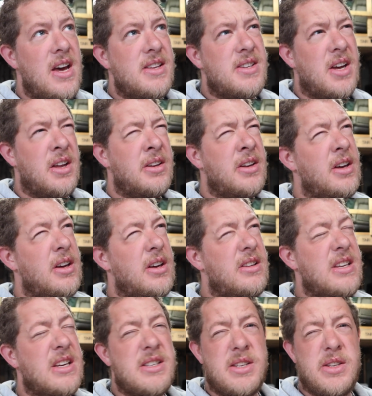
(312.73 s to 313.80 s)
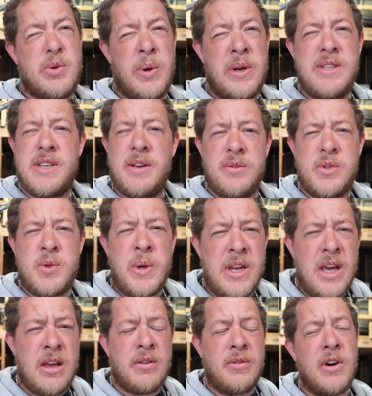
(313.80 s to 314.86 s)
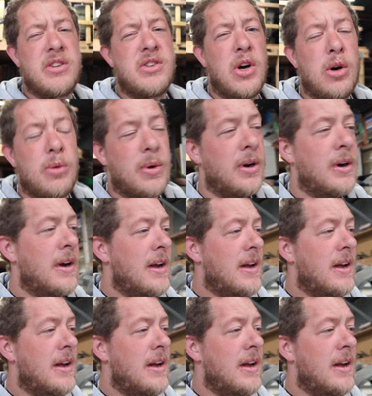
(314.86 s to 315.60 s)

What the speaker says: It's on the, I think it's the 27th, 28th of October.